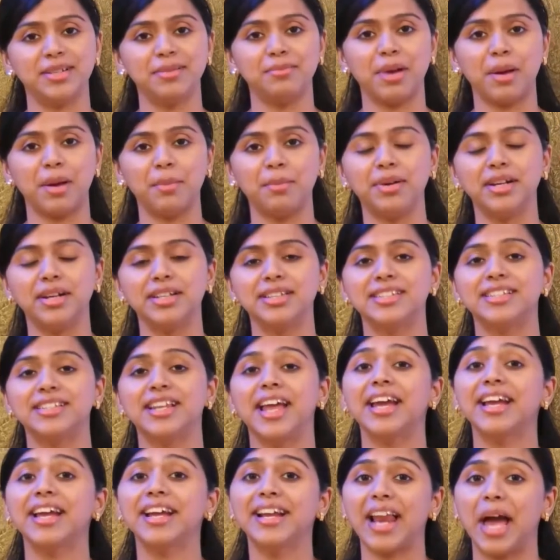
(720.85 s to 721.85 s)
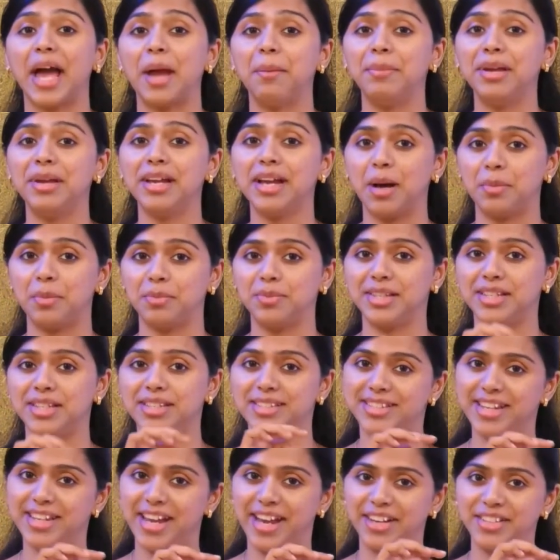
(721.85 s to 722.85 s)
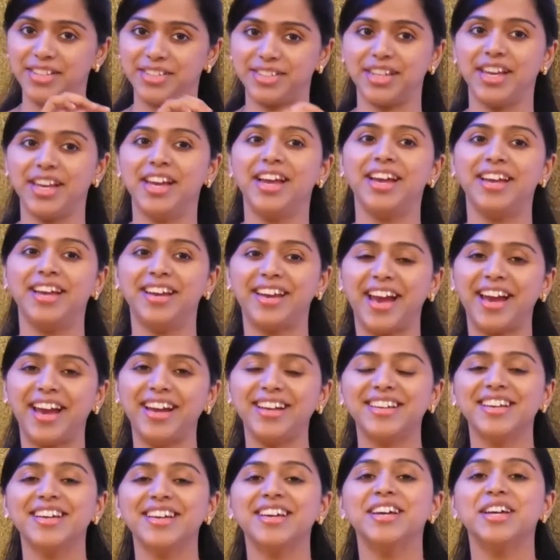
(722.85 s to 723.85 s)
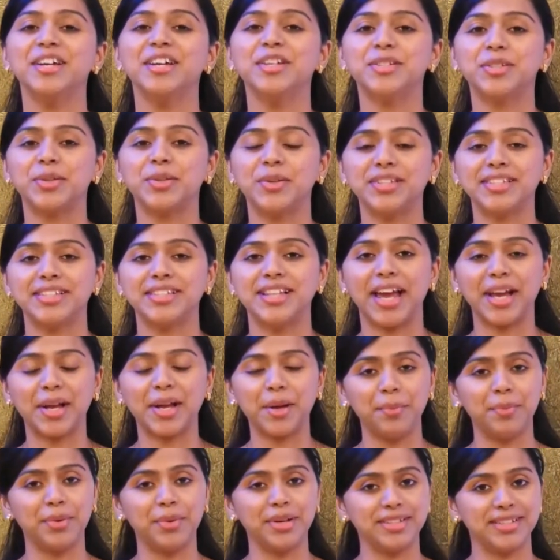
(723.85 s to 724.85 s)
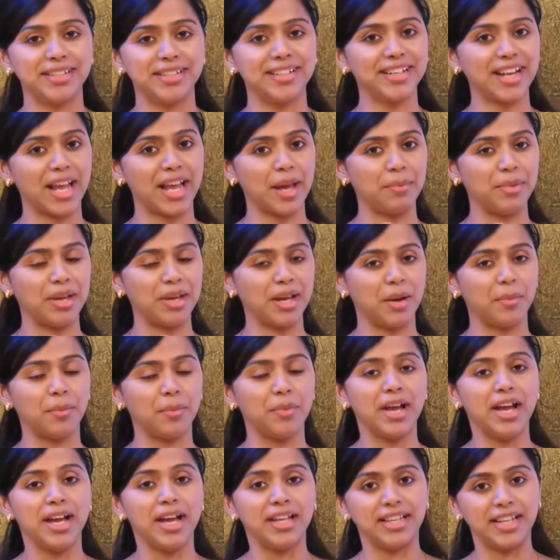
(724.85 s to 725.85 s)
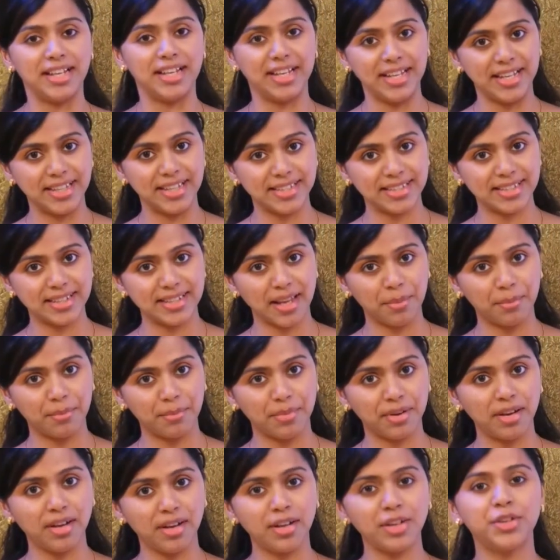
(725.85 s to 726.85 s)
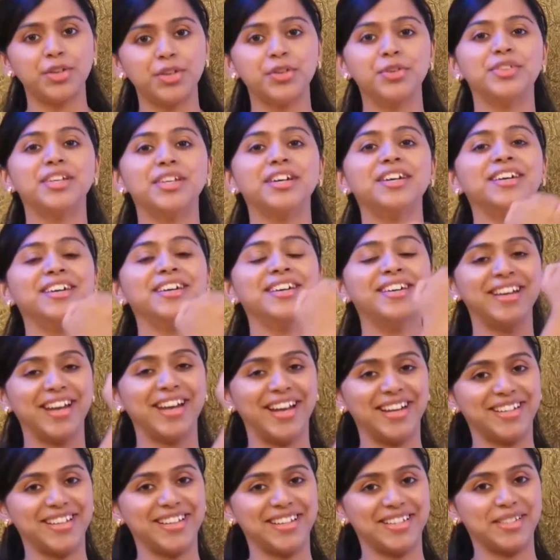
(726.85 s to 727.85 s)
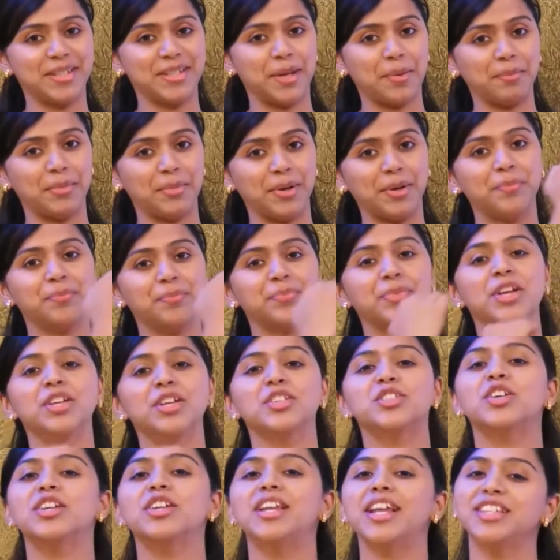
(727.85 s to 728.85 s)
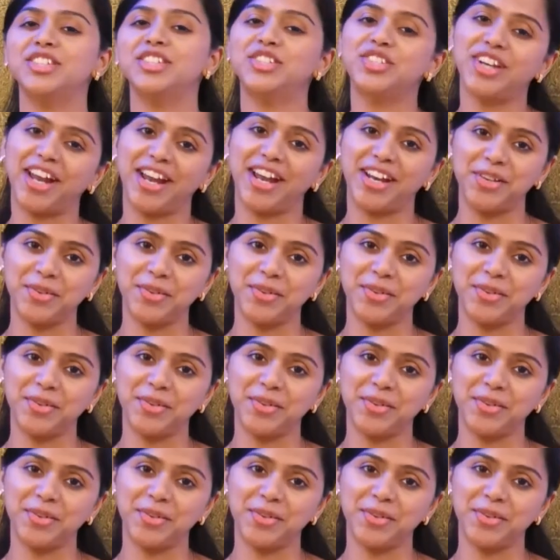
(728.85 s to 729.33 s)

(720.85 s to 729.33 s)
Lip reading: remember, it's like climbing up the stairs, right? So, it's like a person climbing up the least number to the greatest number. So, let's try